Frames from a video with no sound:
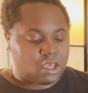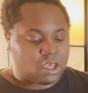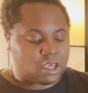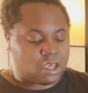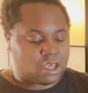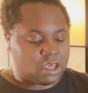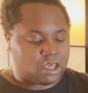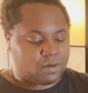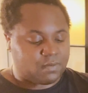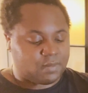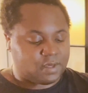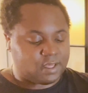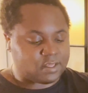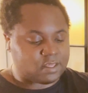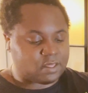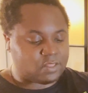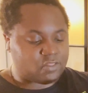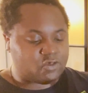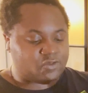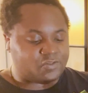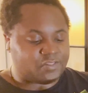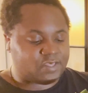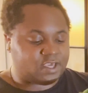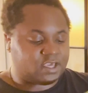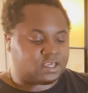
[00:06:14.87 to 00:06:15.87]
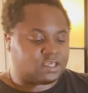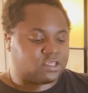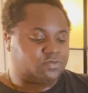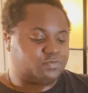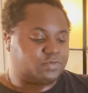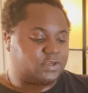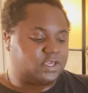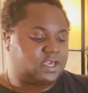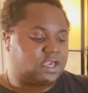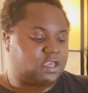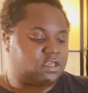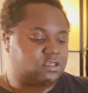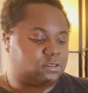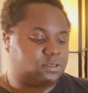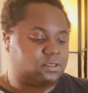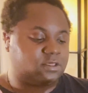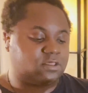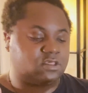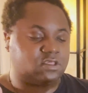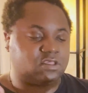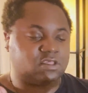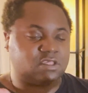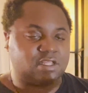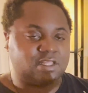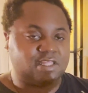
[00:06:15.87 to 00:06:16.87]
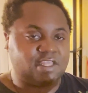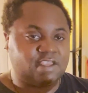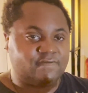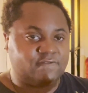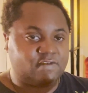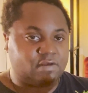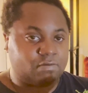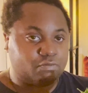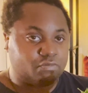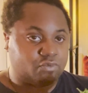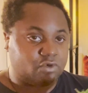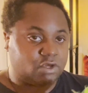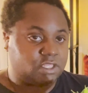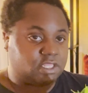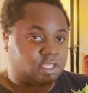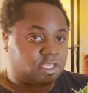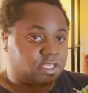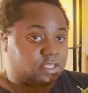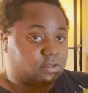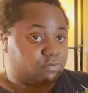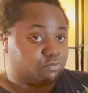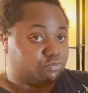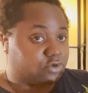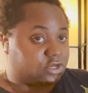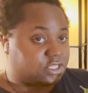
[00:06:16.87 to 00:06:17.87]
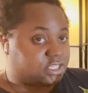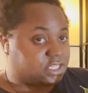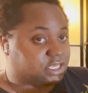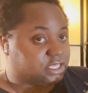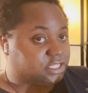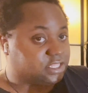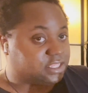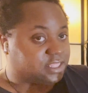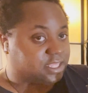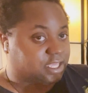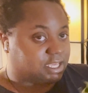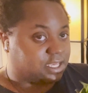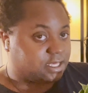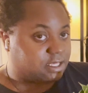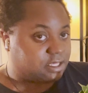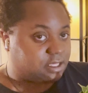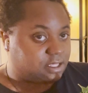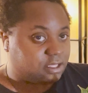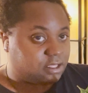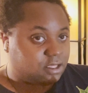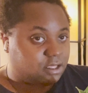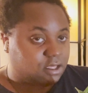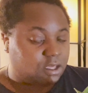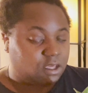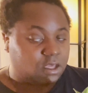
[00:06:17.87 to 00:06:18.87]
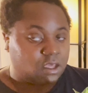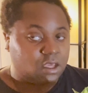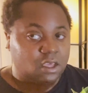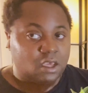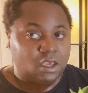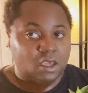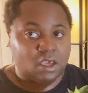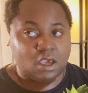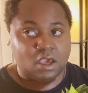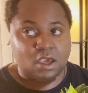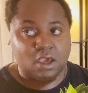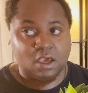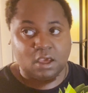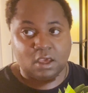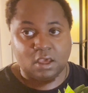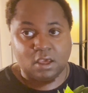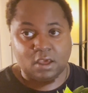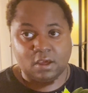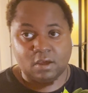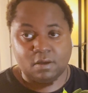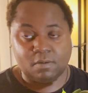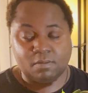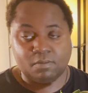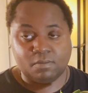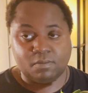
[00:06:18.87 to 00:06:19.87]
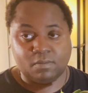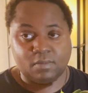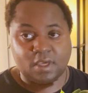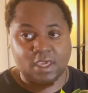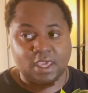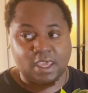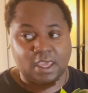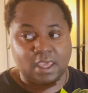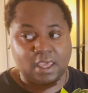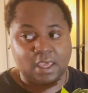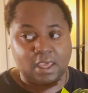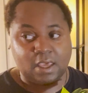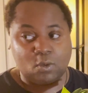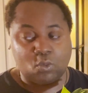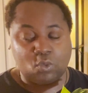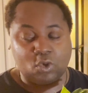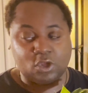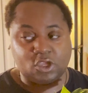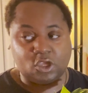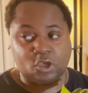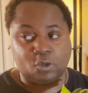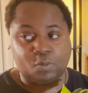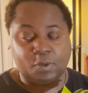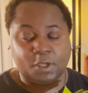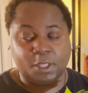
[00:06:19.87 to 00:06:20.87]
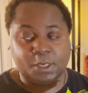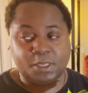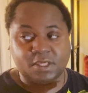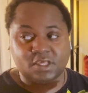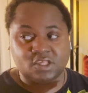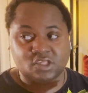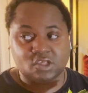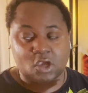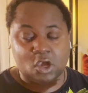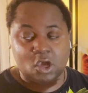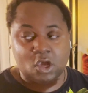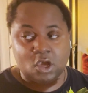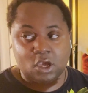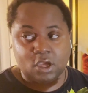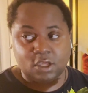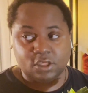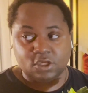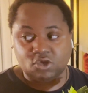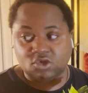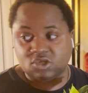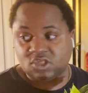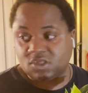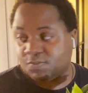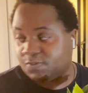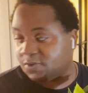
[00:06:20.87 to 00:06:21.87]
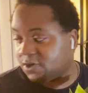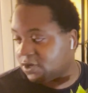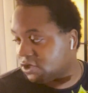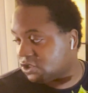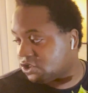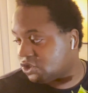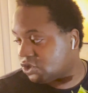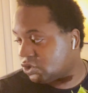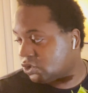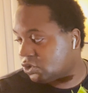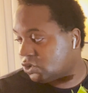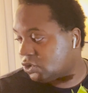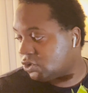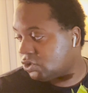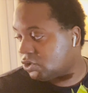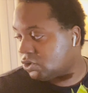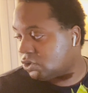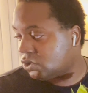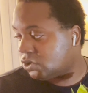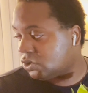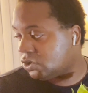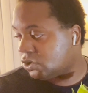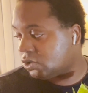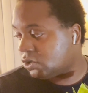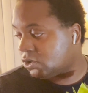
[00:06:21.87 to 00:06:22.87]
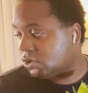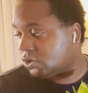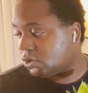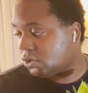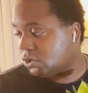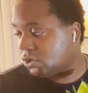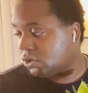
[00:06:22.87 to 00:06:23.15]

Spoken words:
Another thing is because this is a living, breathing thing. When you put this on your spiritual...